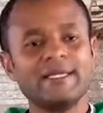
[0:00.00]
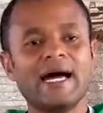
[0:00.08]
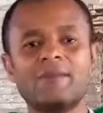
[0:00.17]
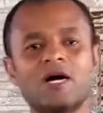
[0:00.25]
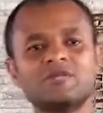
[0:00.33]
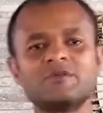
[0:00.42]

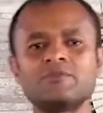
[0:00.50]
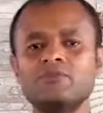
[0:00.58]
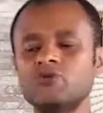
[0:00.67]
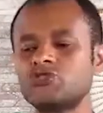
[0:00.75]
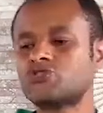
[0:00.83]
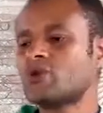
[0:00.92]
there must be
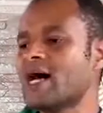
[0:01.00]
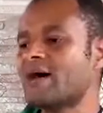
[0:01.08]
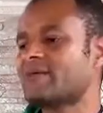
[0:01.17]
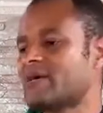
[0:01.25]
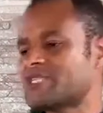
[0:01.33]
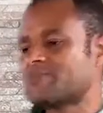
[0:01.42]

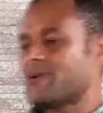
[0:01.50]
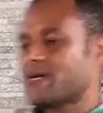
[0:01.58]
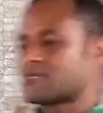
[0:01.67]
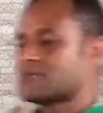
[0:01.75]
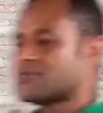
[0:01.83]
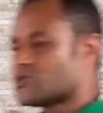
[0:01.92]
mutual
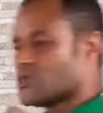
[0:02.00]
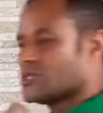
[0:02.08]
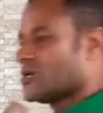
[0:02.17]
respect between